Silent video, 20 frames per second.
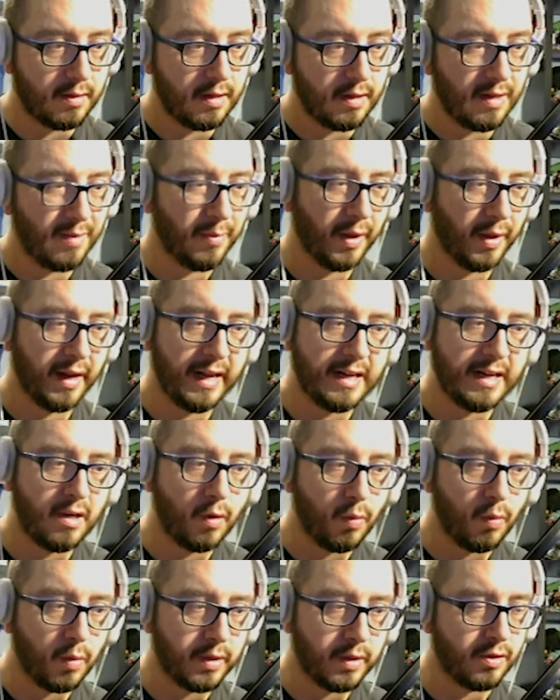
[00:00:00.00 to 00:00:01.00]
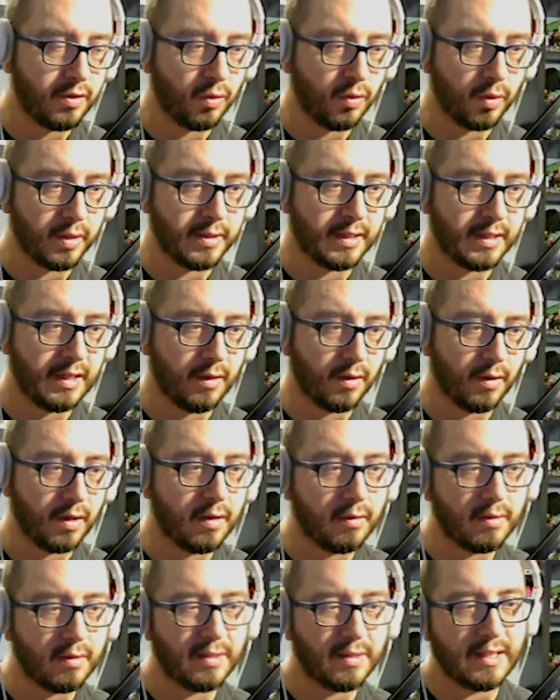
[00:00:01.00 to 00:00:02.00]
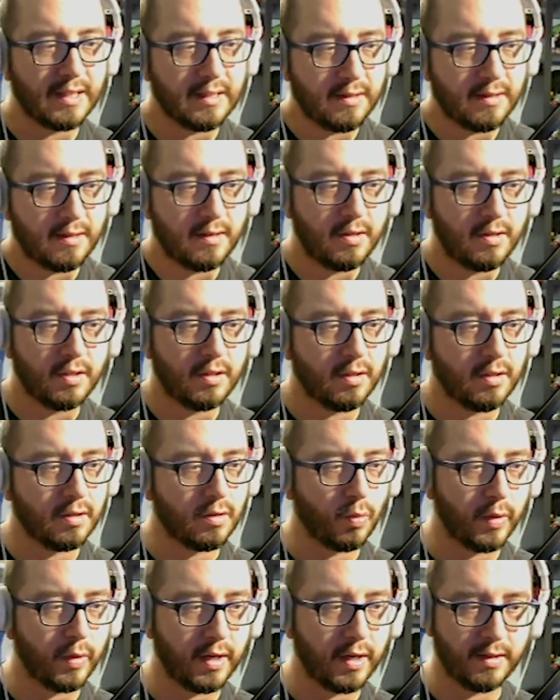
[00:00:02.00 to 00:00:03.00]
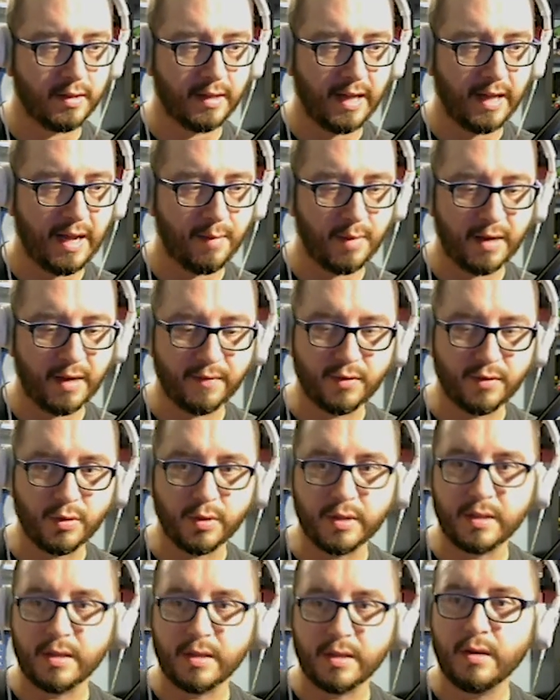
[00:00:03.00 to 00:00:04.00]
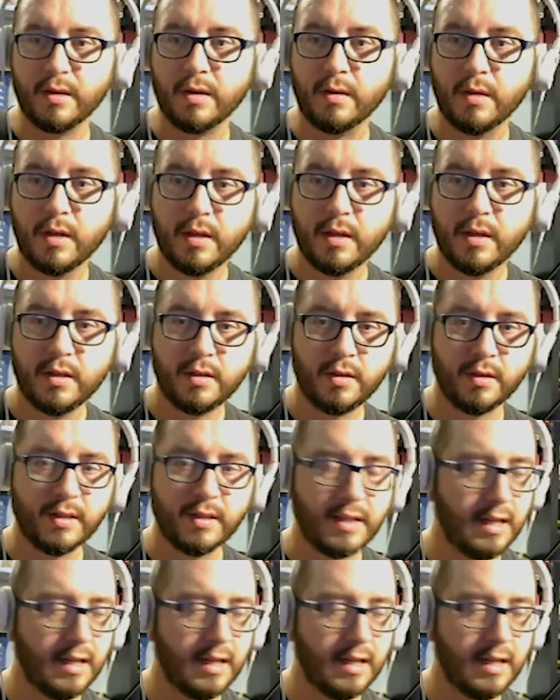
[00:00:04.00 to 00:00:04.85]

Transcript: but I don't want door 0 because that just looks weird in the game to have door 0. So instead